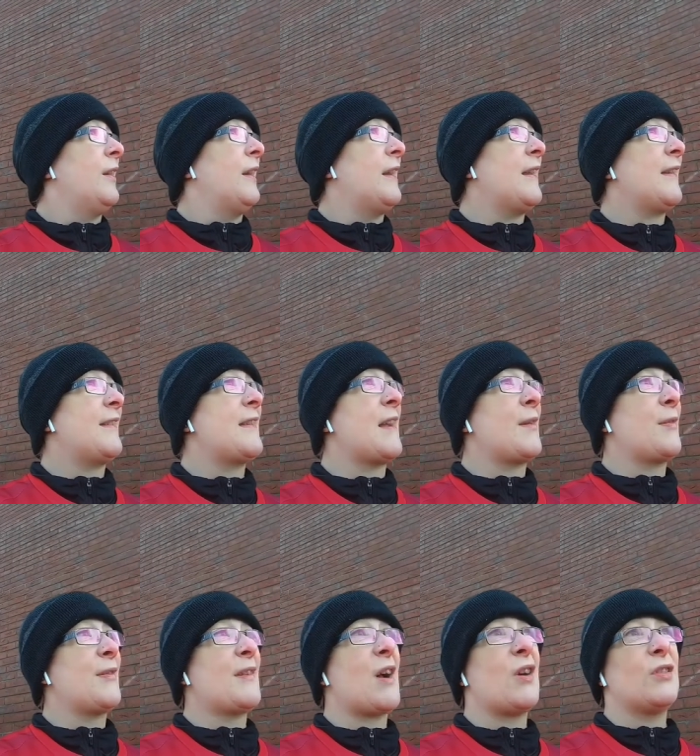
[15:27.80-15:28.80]
it's now
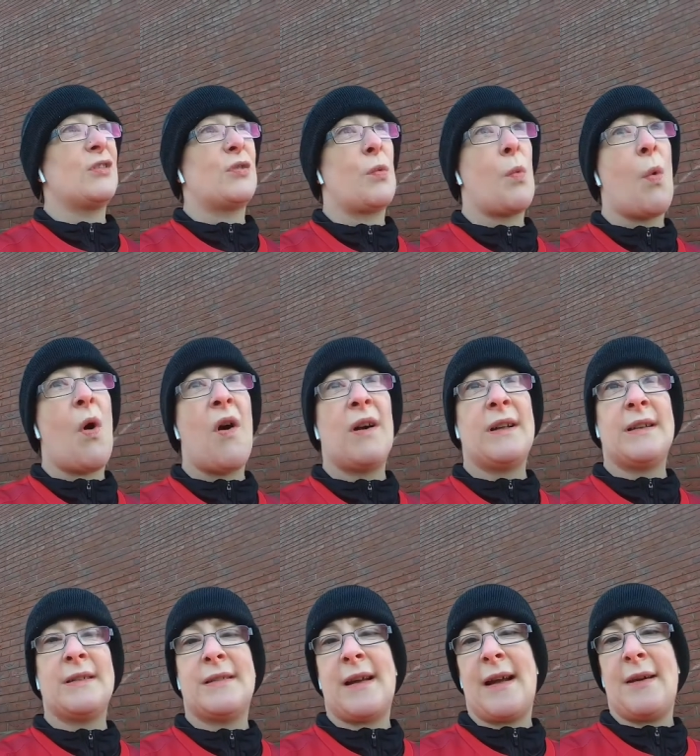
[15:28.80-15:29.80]
starting to
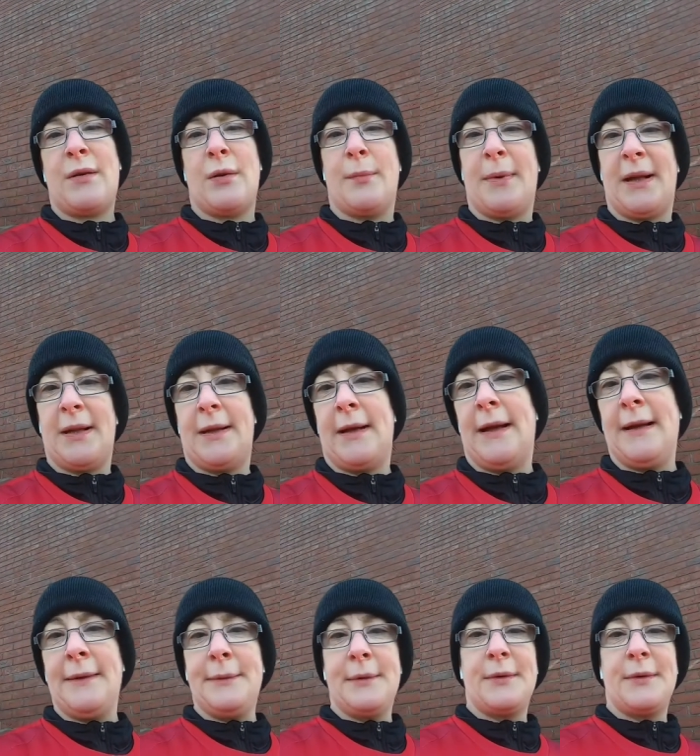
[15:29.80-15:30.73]
wind down a bit now.